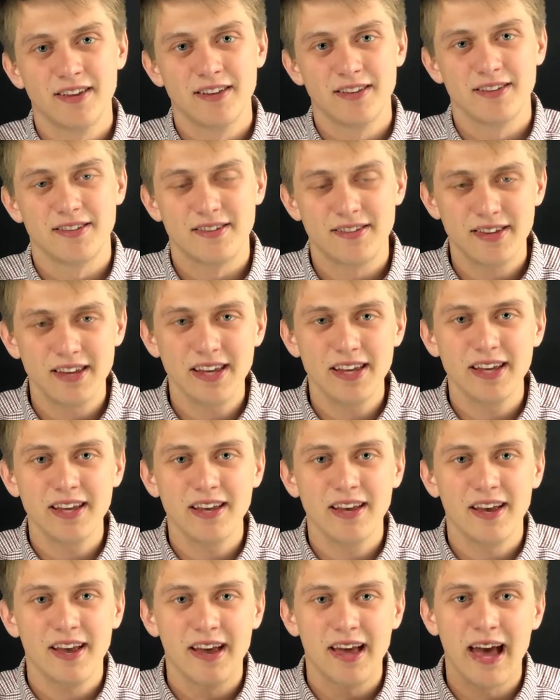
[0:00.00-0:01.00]

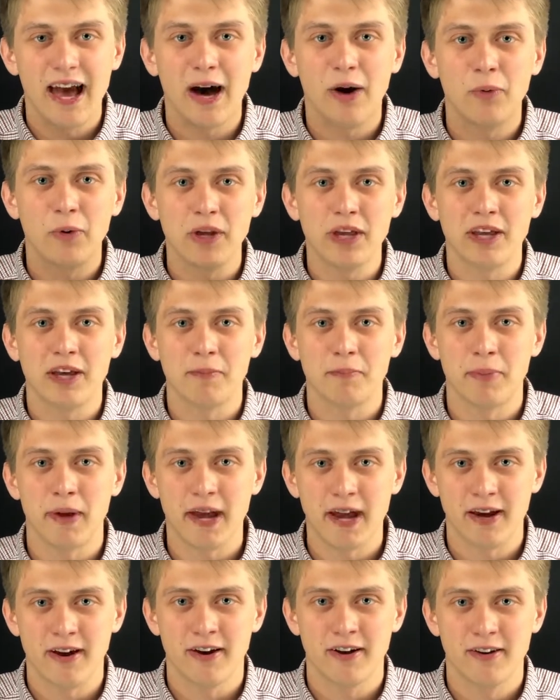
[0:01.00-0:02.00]
see how we
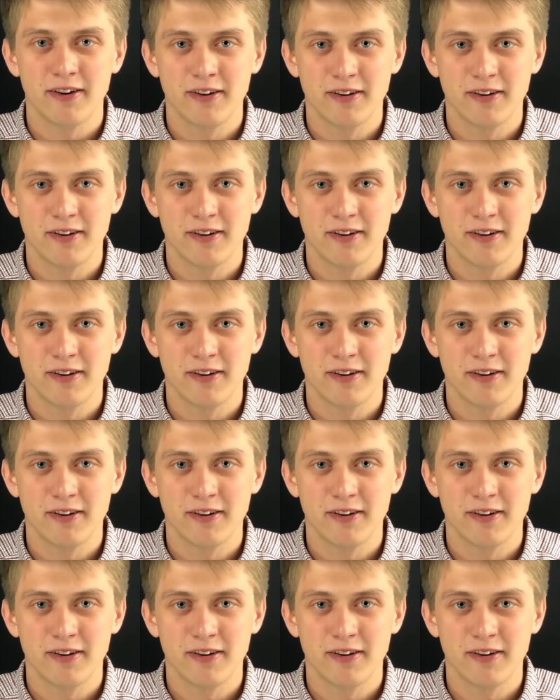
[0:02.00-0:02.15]
compare.